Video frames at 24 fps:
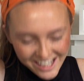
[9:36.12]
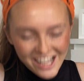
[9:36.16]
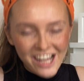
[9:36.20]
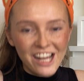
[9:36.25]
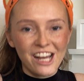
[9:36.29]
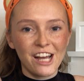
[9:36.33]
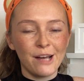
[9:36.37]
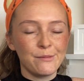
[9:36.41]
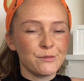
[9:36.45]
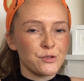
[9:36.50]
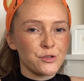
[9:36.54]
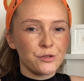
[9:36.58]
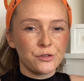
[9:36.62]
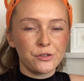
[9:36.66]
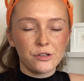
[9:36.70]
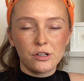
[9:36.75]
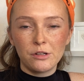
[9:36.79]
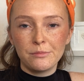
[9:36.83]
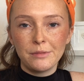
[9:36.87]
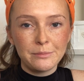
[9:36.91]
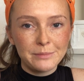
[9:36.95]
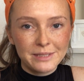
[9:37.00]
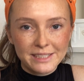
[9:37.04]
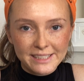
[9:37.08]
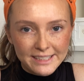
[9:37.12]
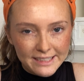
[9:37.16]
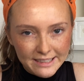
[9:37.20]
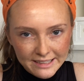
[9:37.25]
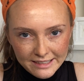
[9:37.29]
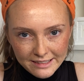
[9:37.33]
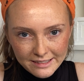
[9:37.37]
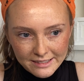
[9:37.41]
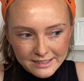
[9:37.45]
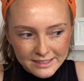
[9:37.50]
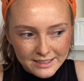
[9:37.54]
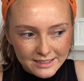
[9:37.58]
I'm showing you all my
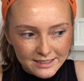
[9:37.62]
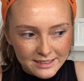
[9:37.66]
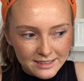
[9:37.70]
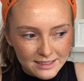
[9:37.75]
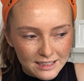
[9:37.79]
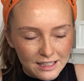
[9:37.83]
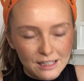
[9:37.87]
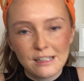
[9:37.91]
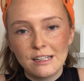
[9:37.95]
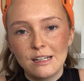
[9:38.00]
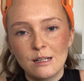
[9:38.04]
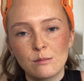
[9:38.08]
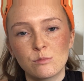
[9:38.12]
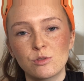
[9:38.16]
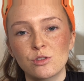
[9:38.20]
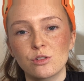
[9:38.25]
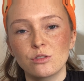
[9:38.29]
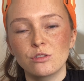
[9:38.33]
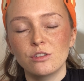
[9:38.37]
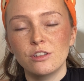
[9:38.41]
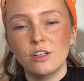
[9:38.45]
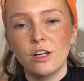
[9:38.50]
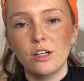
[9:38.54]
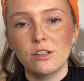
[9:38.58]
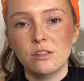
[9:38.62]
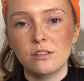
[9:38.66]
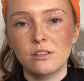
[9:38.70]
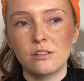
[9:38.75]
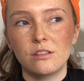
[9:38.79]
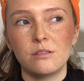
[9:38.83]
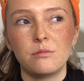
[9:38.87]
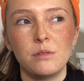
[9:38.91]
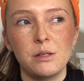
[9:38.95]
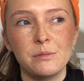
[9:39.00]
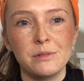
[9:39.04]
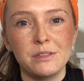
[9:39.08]
mistakes. I'm showing you how to
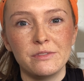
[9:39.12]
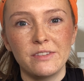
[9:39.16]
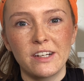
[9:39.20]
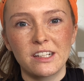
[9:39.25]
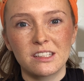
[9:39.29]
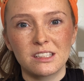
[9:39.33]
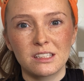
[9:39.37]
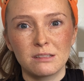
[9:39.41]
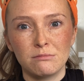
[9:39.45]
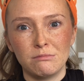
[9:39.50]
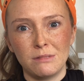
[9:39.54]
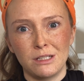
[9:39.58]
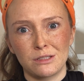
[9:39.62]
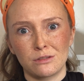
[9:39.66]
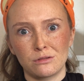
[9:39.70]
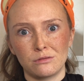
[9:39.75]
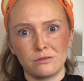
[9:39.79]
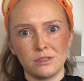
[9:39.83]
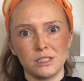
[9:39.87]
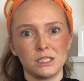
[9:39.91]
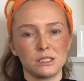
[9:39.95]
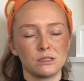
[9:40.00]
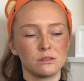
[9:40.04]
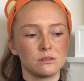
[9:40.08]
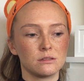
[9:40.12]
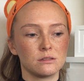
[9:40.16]
maybe fix them. I don't really know.